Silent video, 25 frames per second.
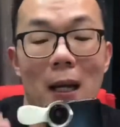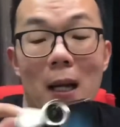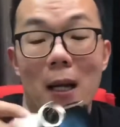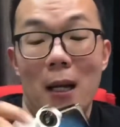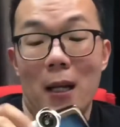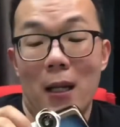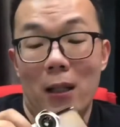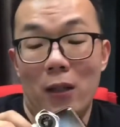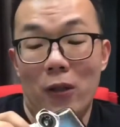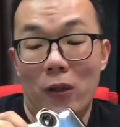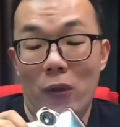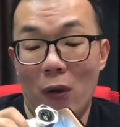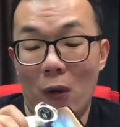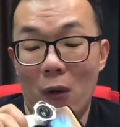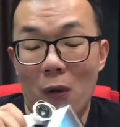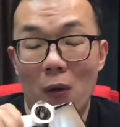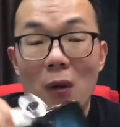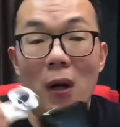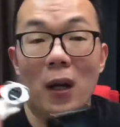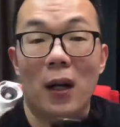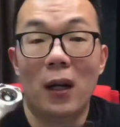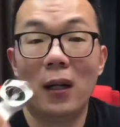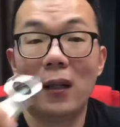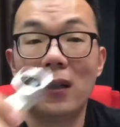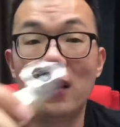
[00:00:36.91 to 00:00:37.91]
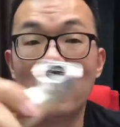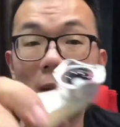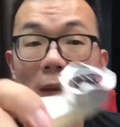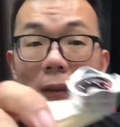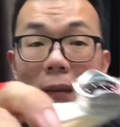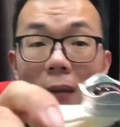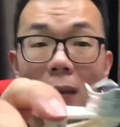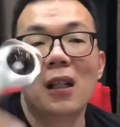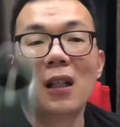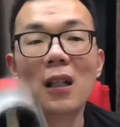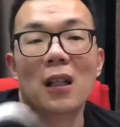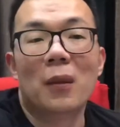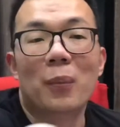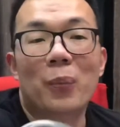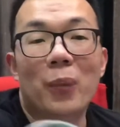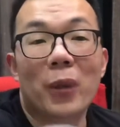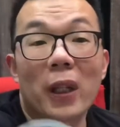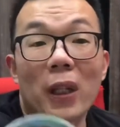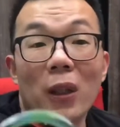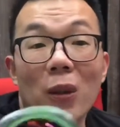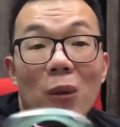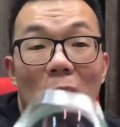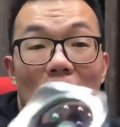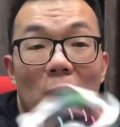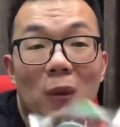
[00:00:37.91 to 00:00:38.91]
So pretty
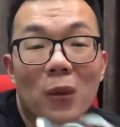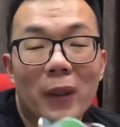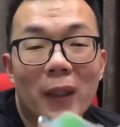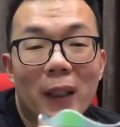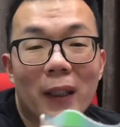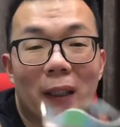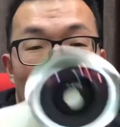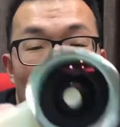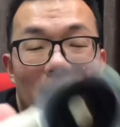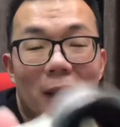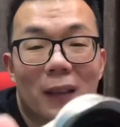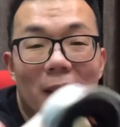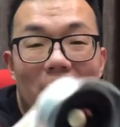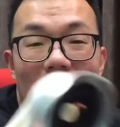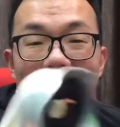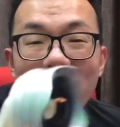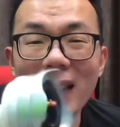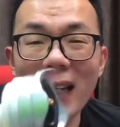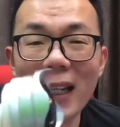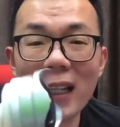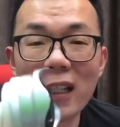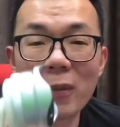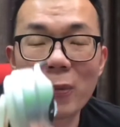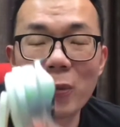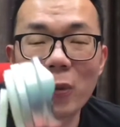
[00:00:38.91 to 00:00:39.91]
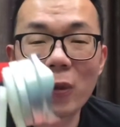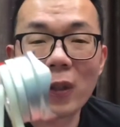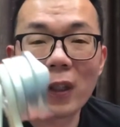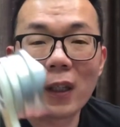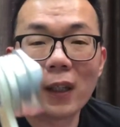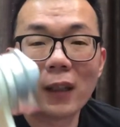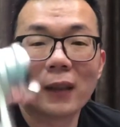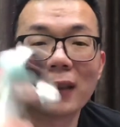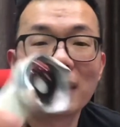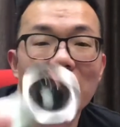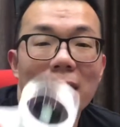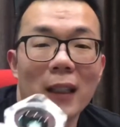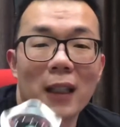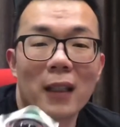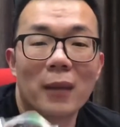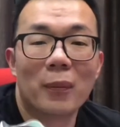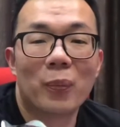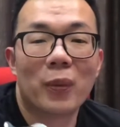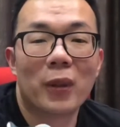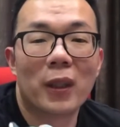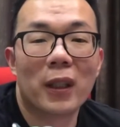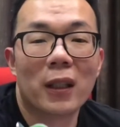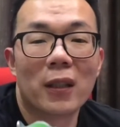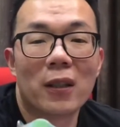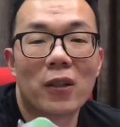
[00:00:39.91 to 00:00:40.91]
cool looking, huh? Nice product and
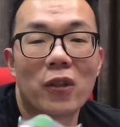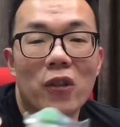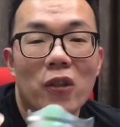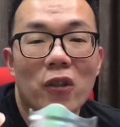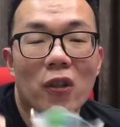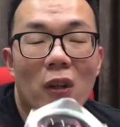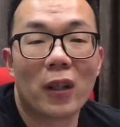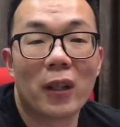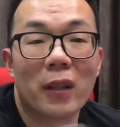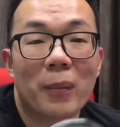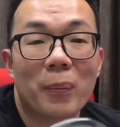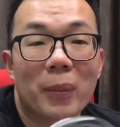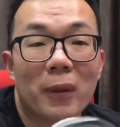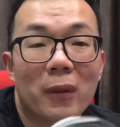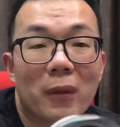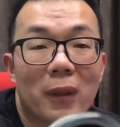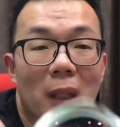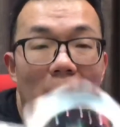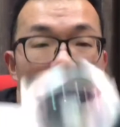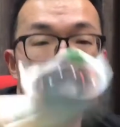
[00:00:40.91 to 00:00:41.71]
pretty solid build up.